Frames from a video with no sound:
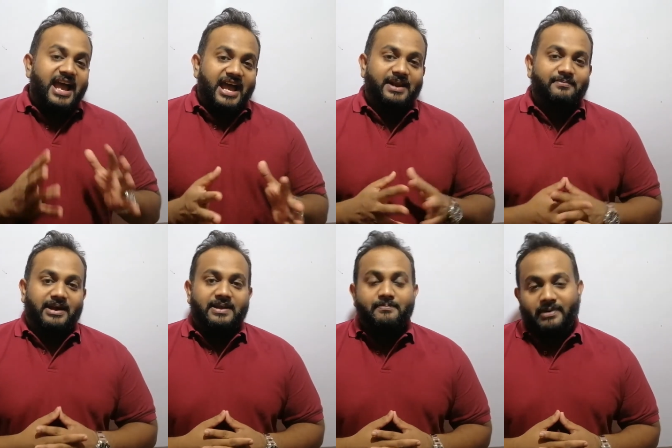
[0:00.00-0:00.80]
and
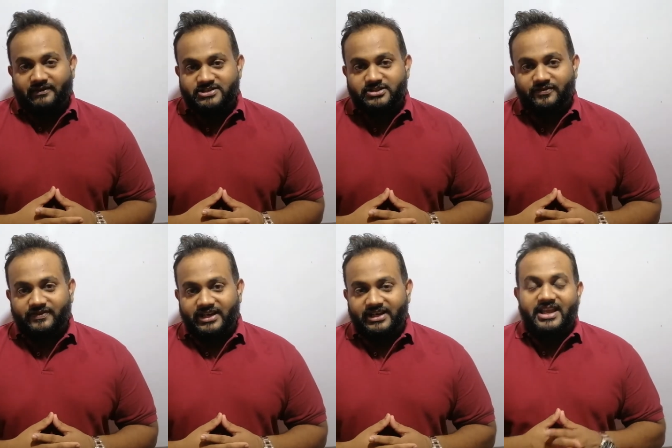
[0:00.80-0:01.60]
by powers of
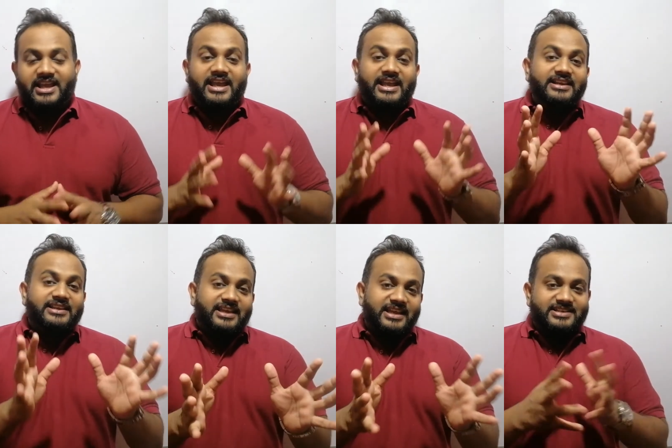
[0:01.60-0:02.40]
10.
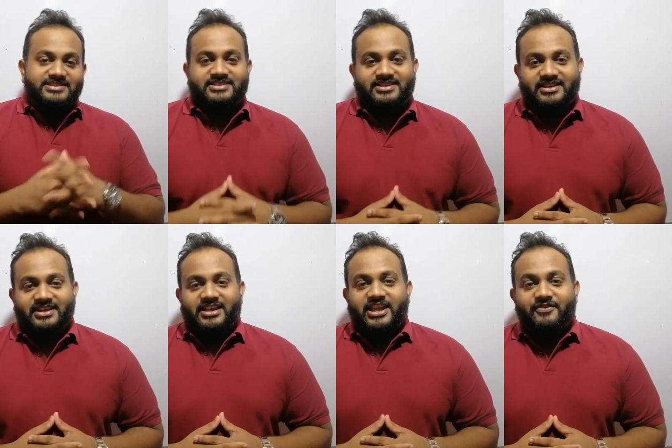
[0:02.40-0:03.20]
In case
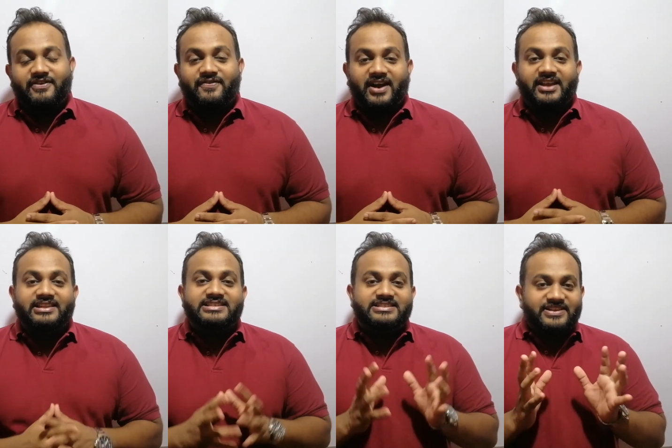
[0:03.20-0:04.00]
if you
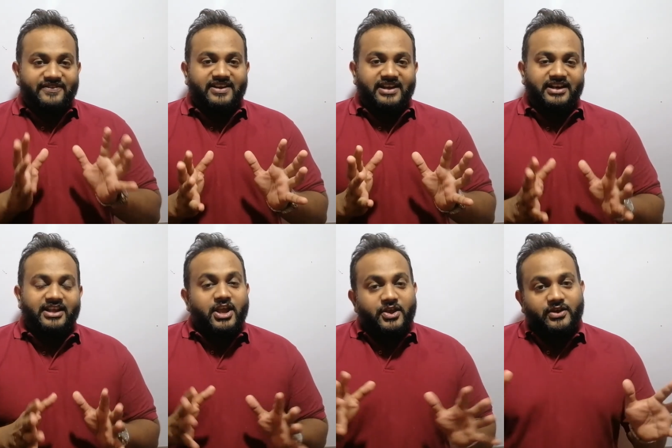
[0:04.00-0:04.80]
find this difficult,
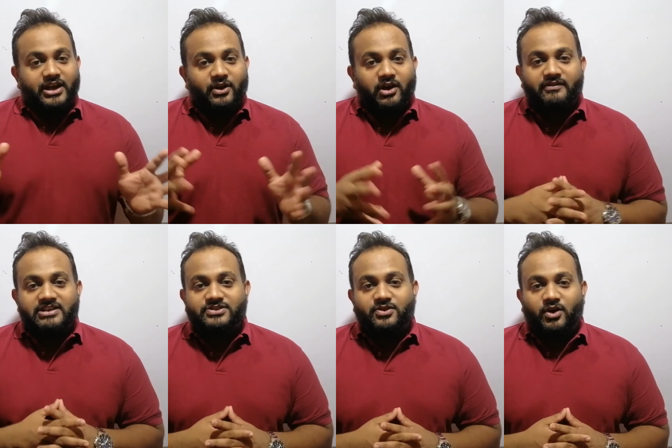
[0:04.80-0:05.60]
you can
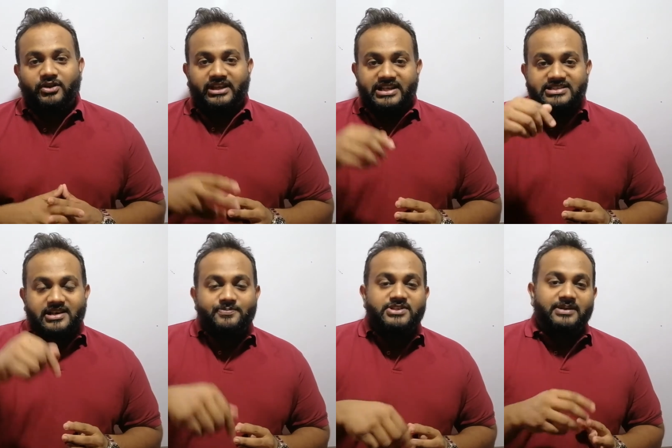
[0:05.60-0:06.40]
always go to the
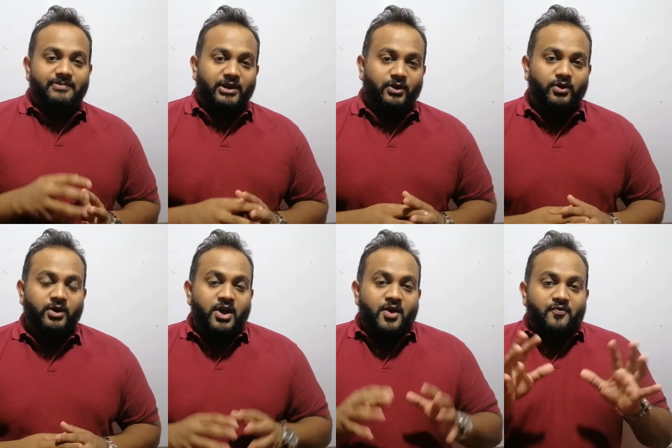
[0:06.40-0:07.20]
description
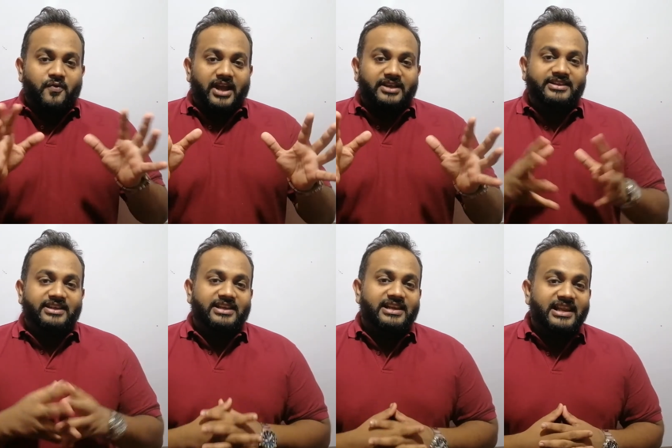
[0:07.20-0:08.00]
below, find
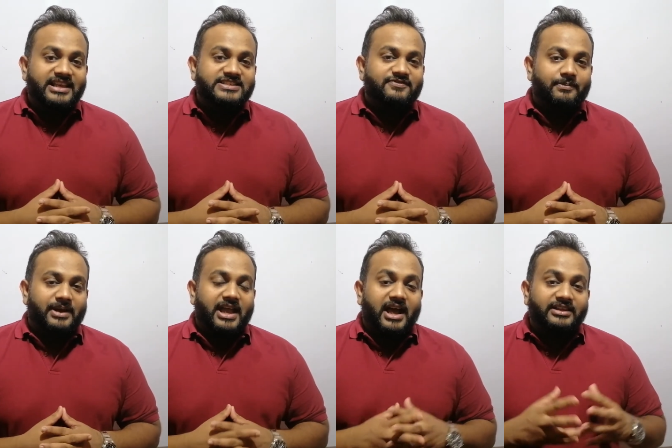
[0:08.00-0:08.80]
the links for
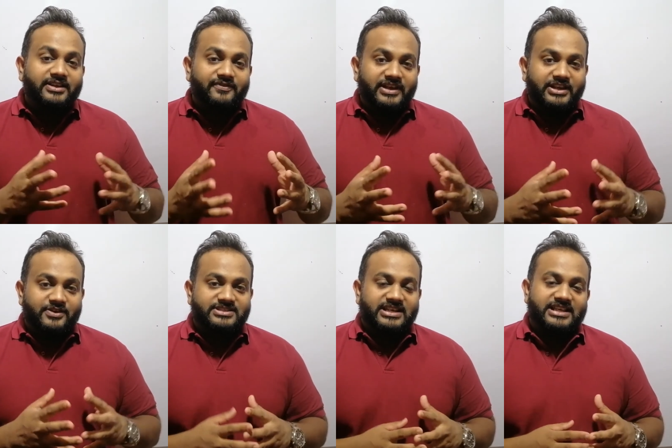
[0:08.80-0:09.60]
my other
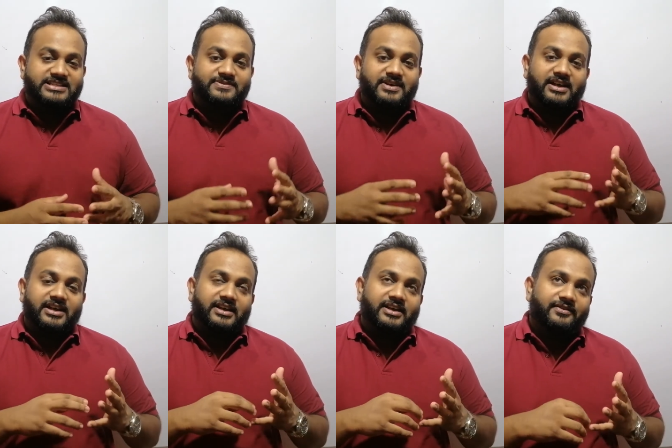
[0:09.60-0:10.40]
videos, that is
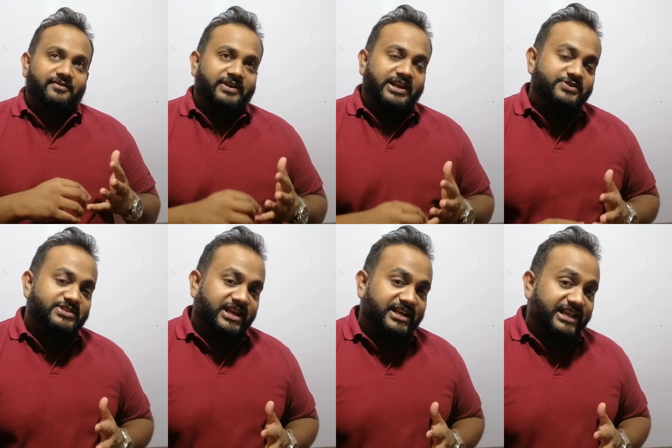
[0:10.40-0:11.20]

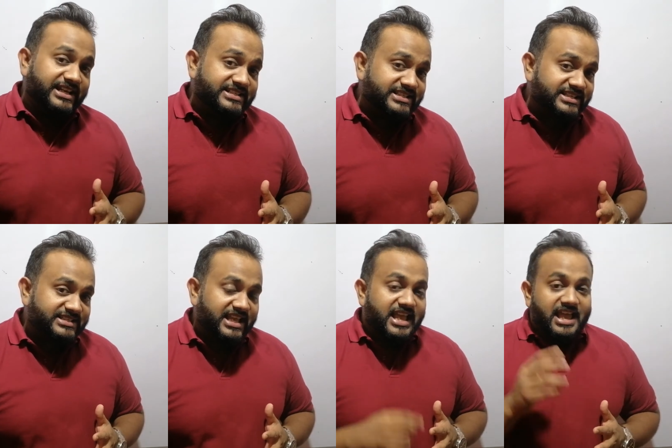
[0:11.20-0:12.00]
videos on the
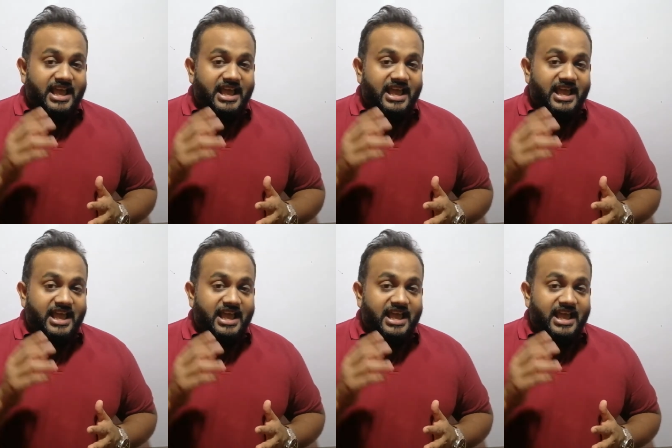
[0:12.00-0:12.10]
indices